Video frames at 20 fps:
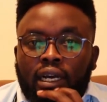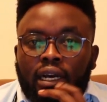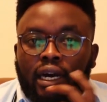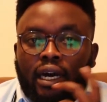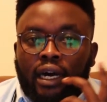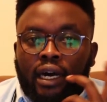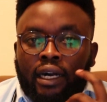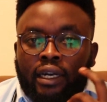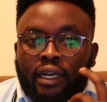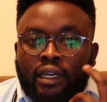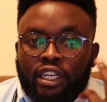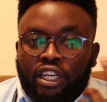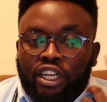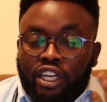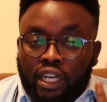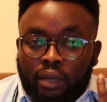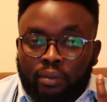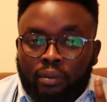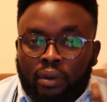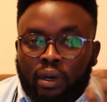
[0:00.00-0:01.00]
and
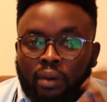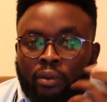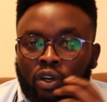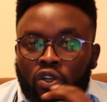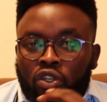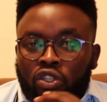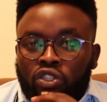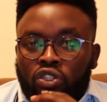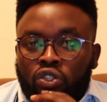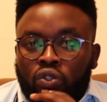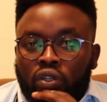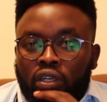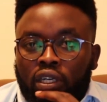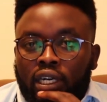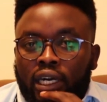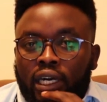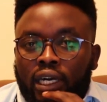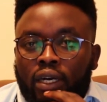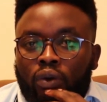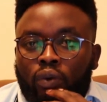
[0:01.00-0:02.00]
edema may also
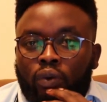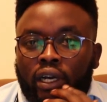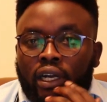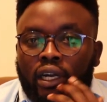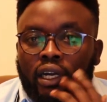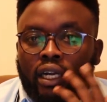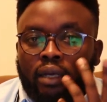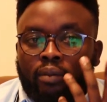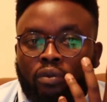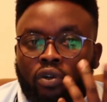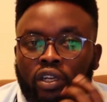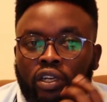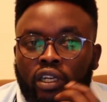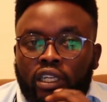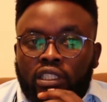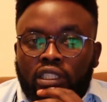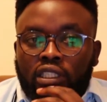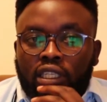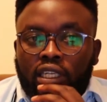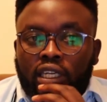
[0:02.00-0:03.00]
occur, while
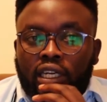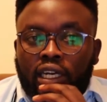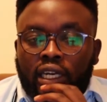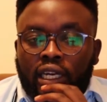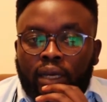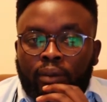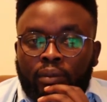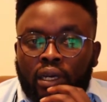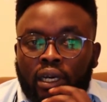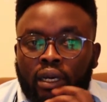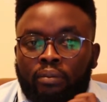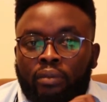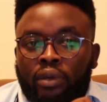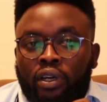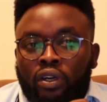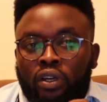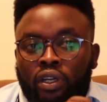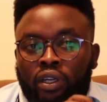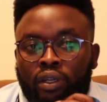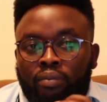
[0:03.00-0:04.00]
hemolytic anemia may
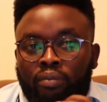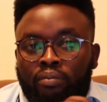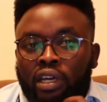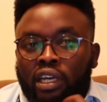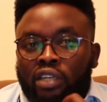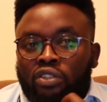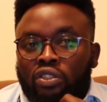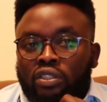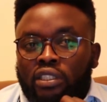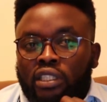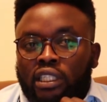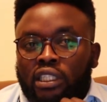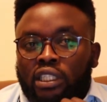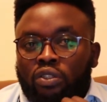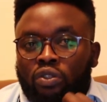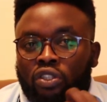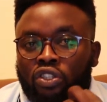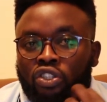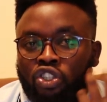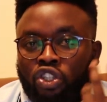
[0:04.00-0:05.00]
be associated
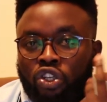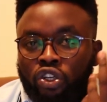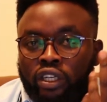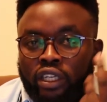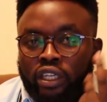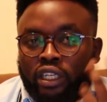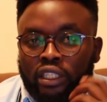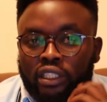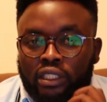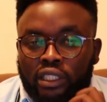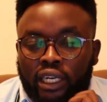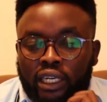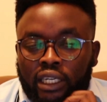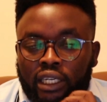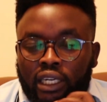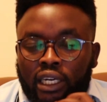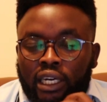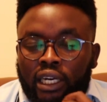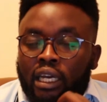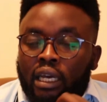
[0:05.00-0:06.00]
with jaundice and
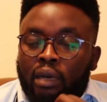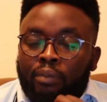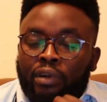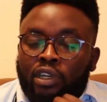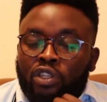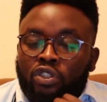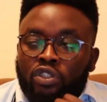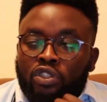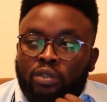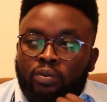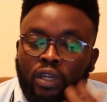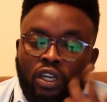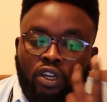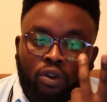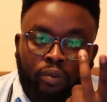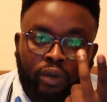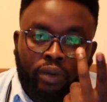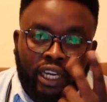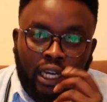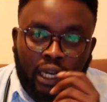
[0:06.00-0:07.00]
uh,
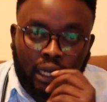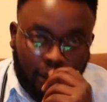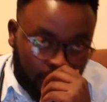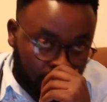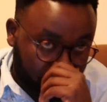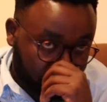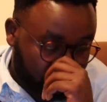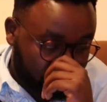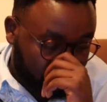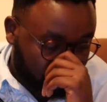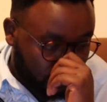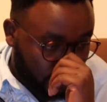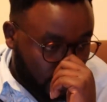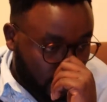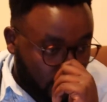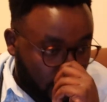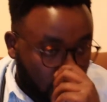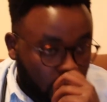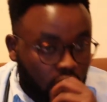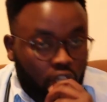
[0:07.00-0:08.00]
hepatosplenomegaly.
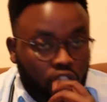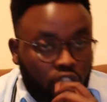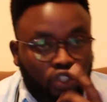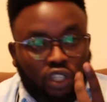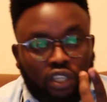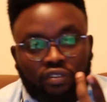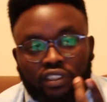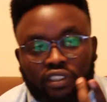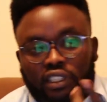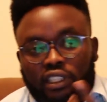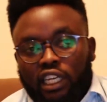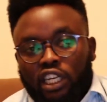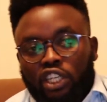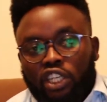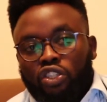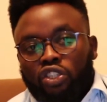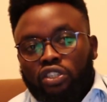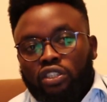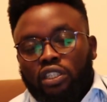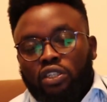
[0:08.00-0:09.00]
So
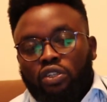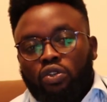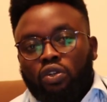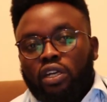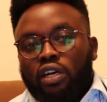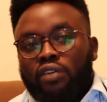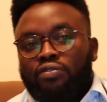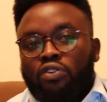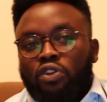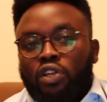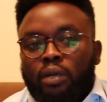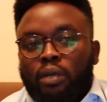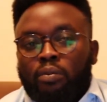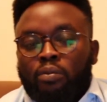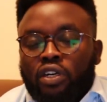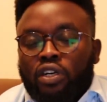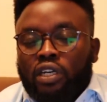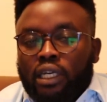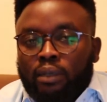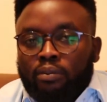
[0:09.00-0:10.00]
investigations include a full
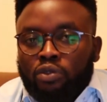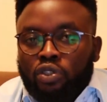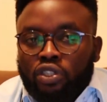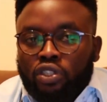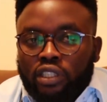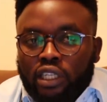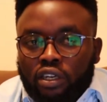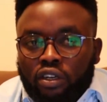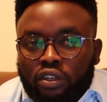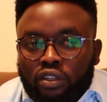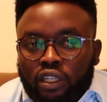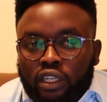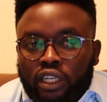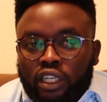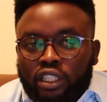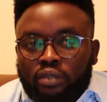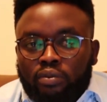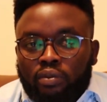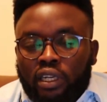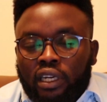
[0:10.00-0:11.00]
hemogram to check out the
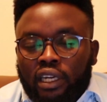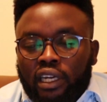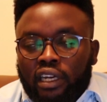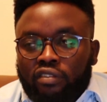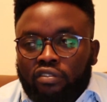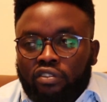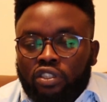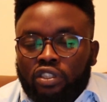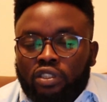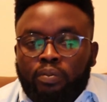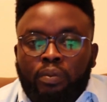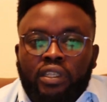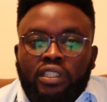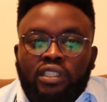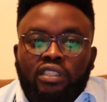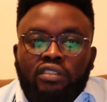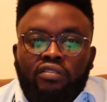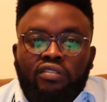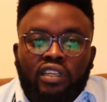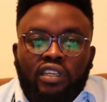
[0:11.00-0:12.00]
HB levels,
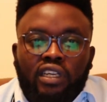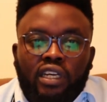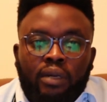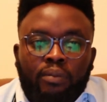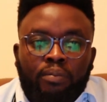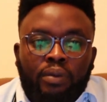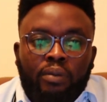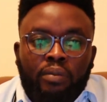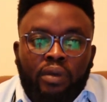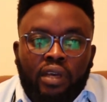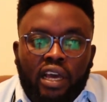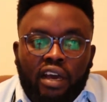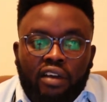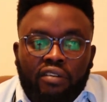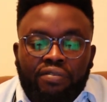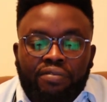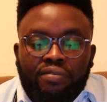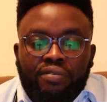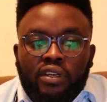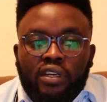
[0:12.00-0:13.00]
PCV, and PBF,